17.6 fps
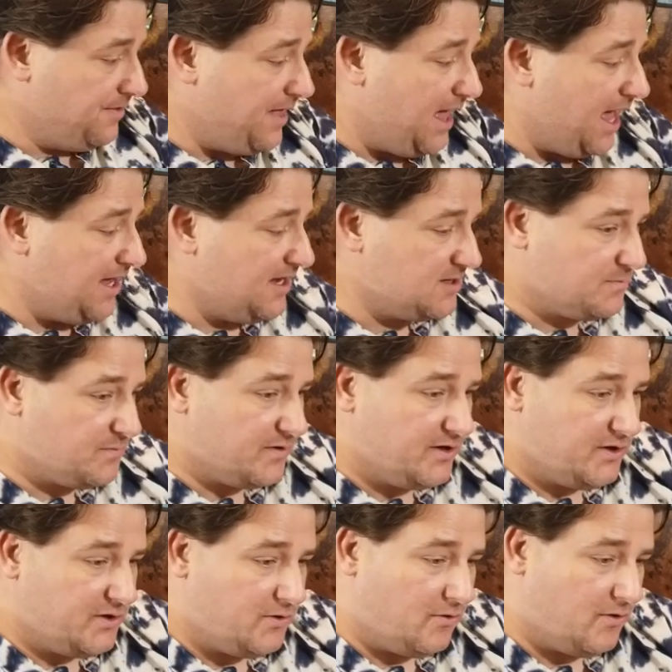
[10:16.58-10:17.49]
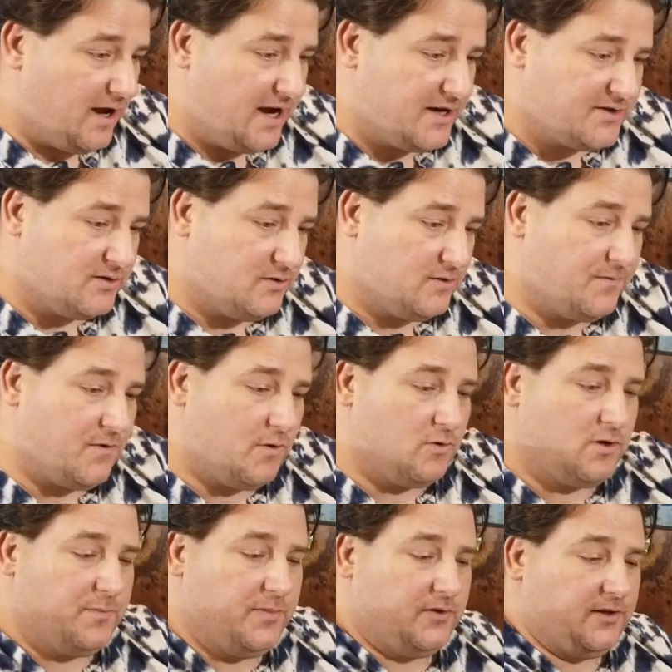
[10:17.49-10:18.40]
That is pretty cool. I actually look
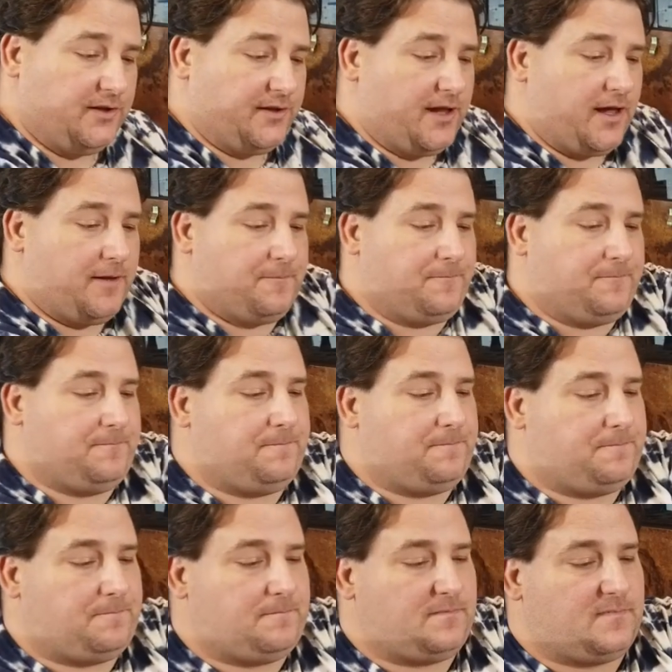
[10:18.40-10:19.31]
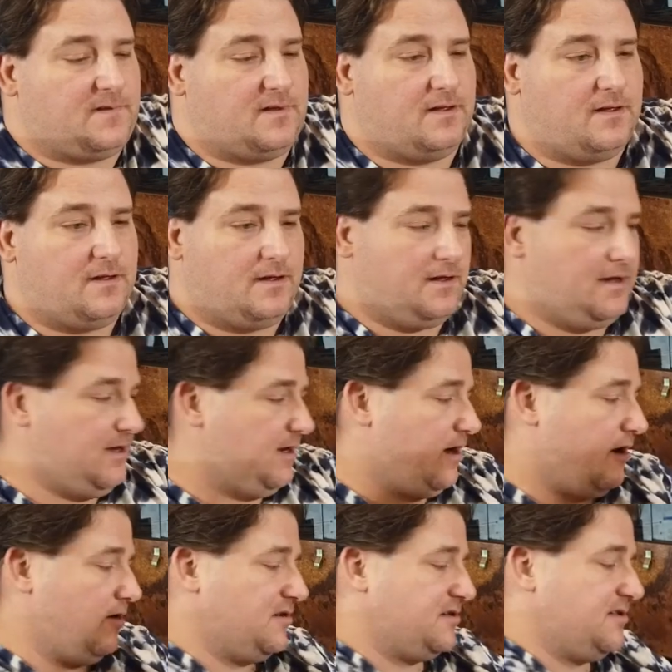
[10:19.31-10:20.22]
forward to building that. And
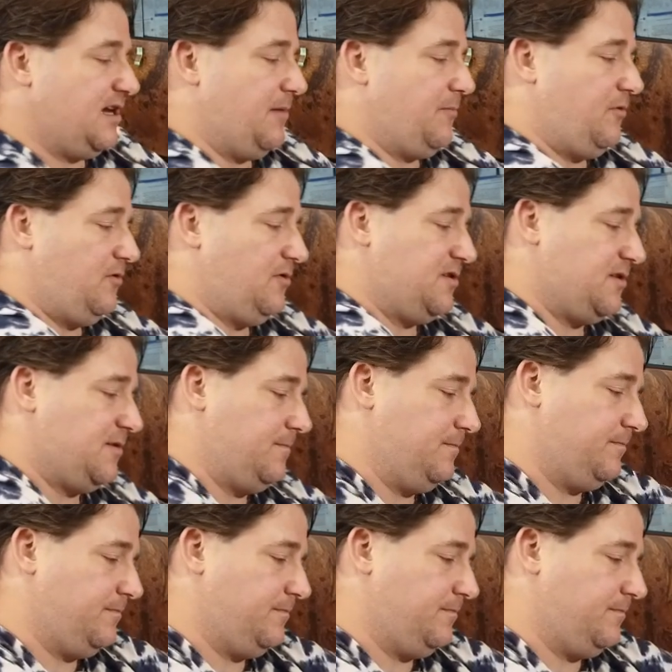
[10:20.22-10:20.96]
our samples.